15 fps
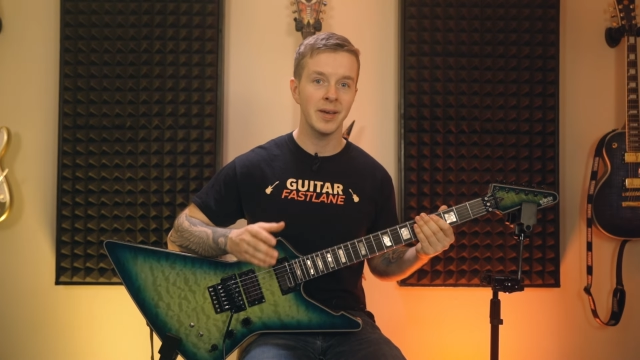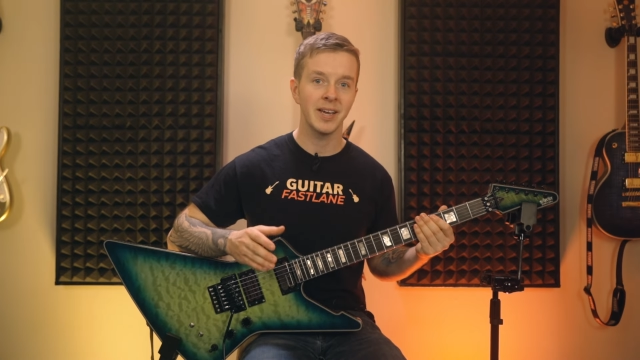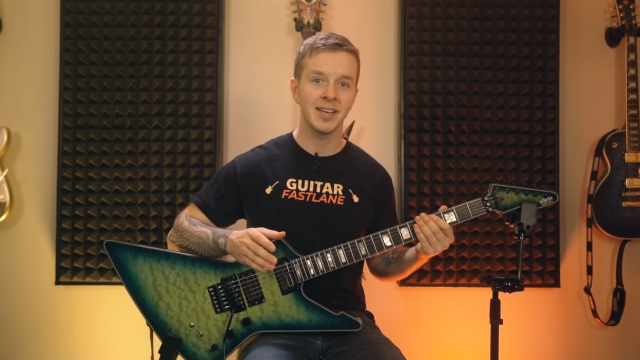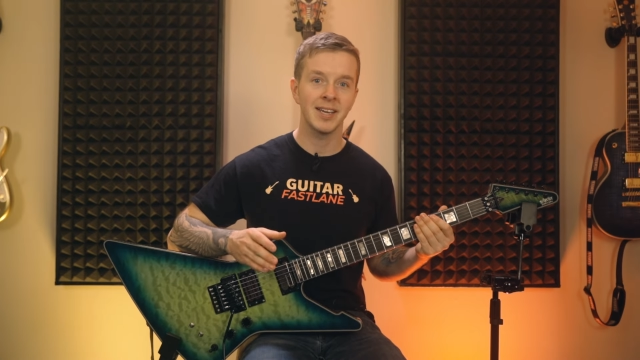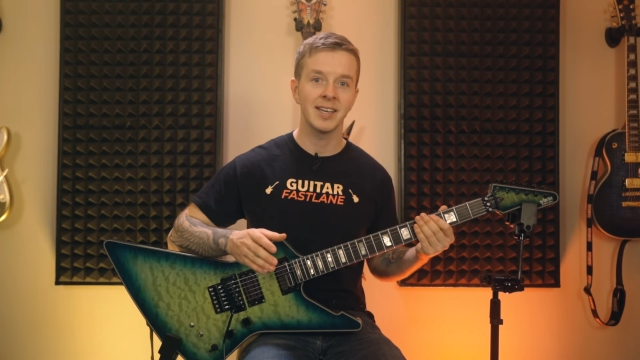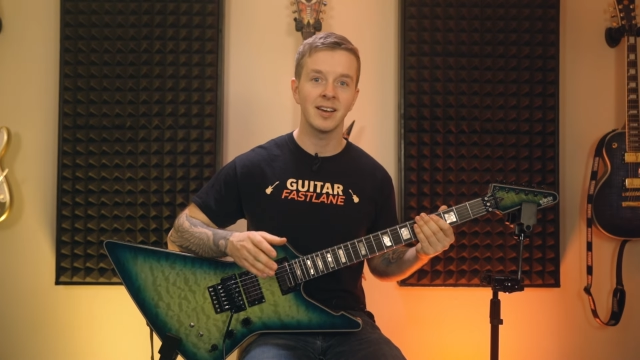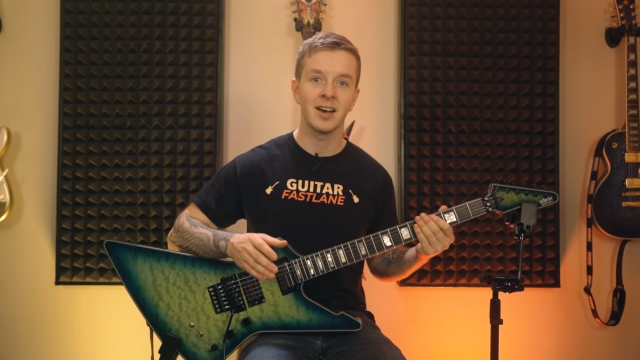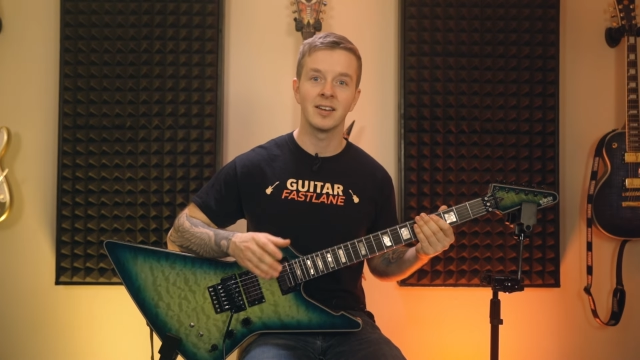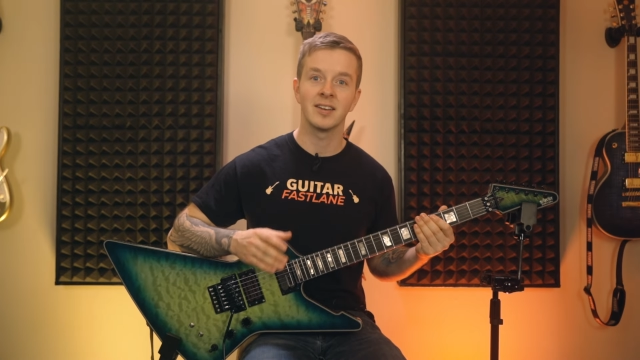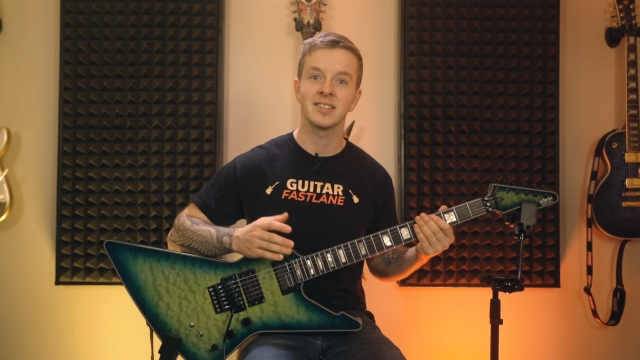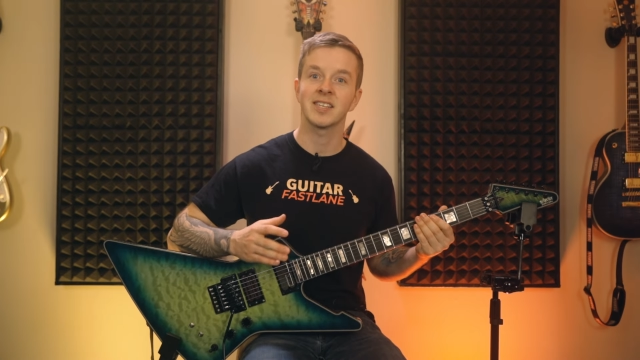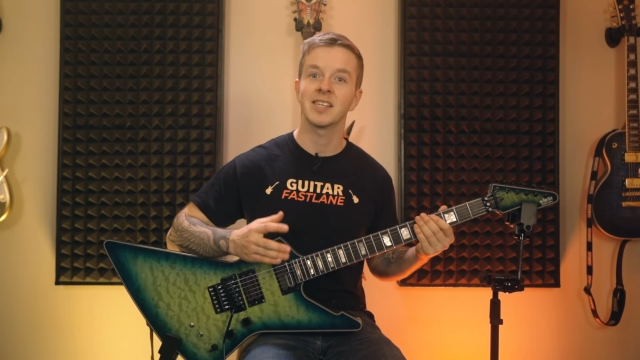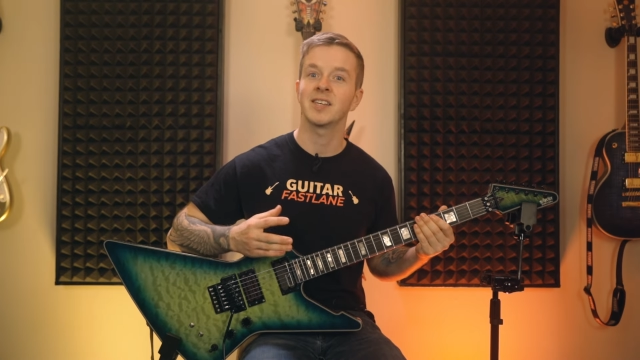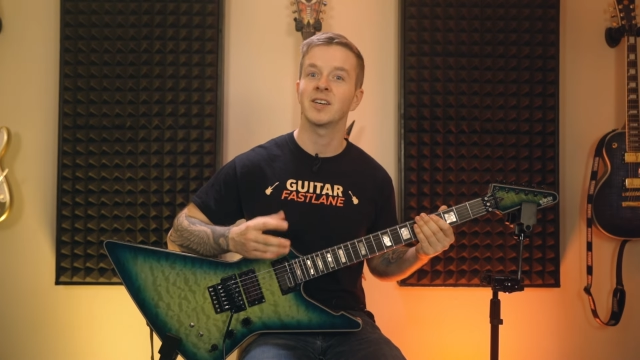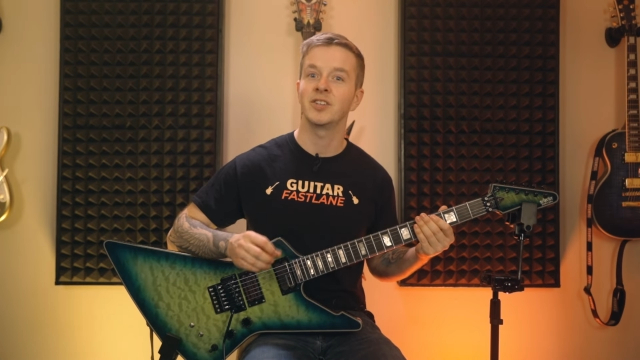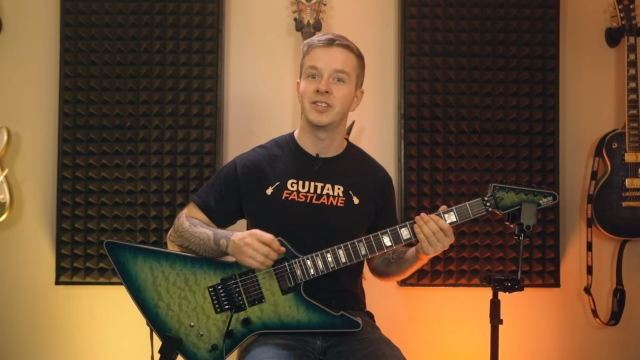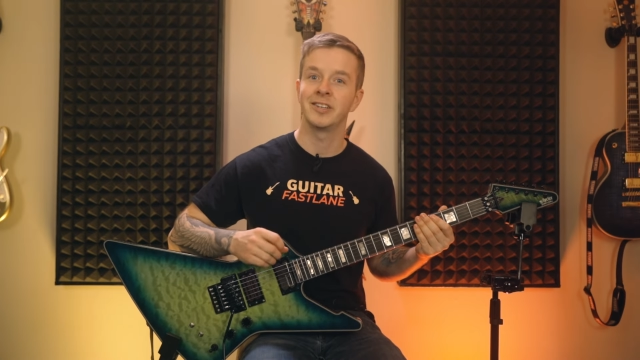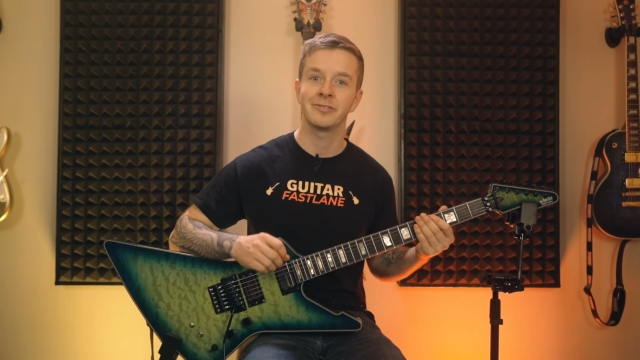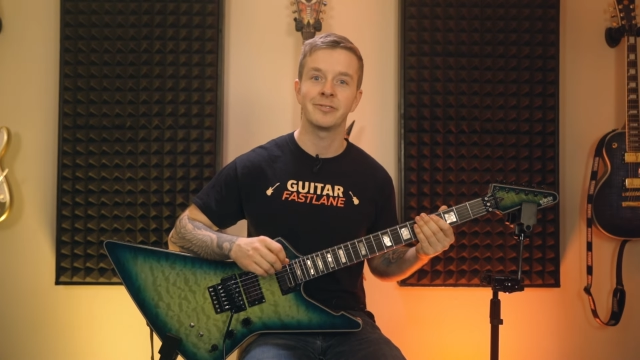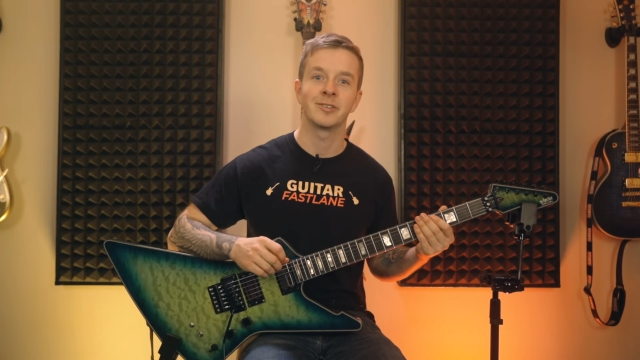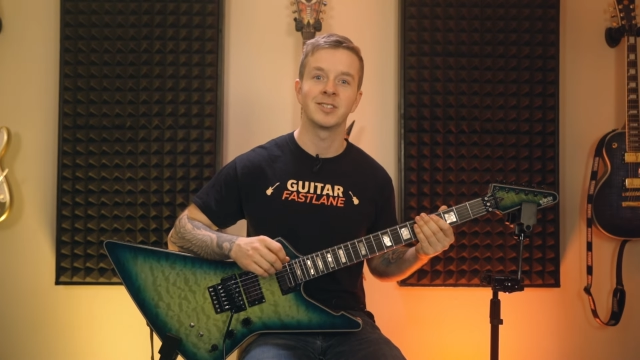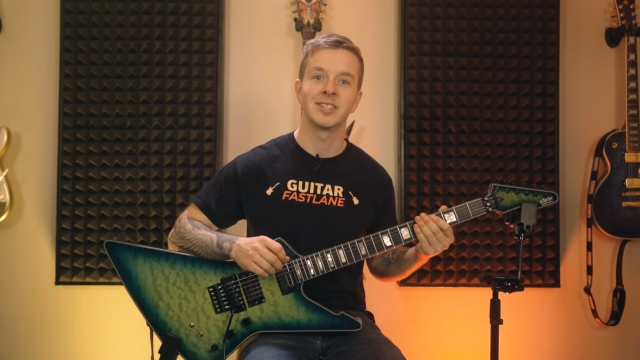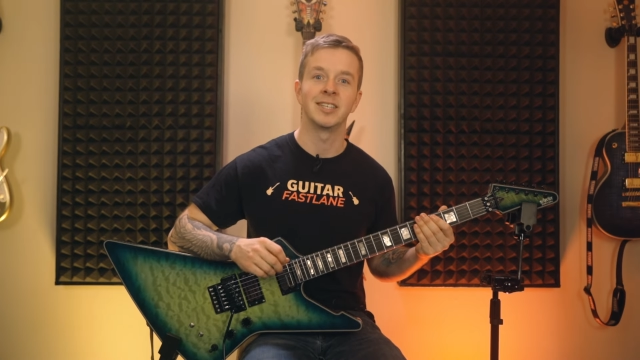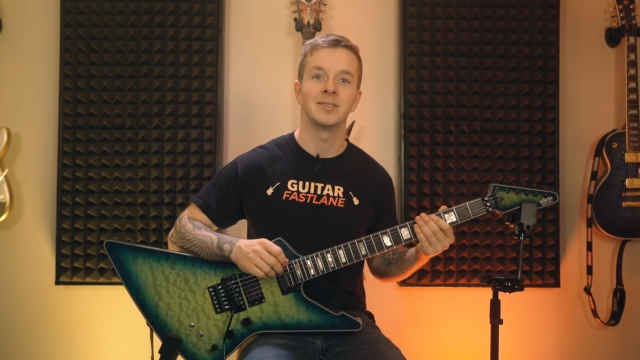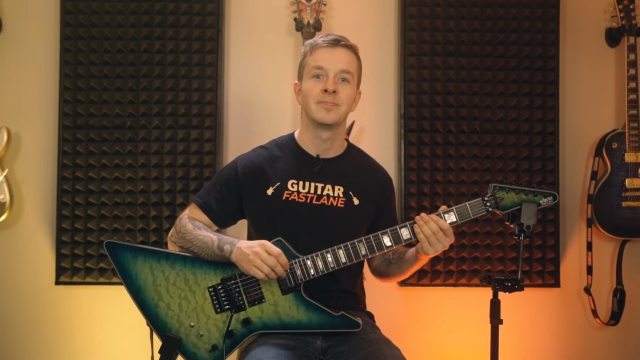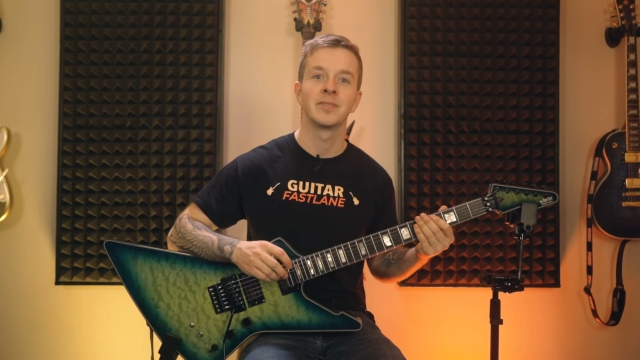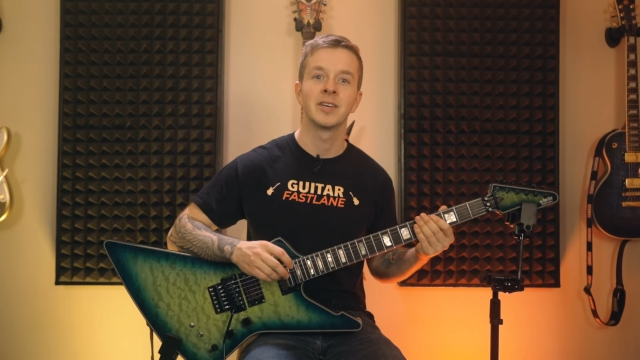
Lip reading: picking unless I tell you differently.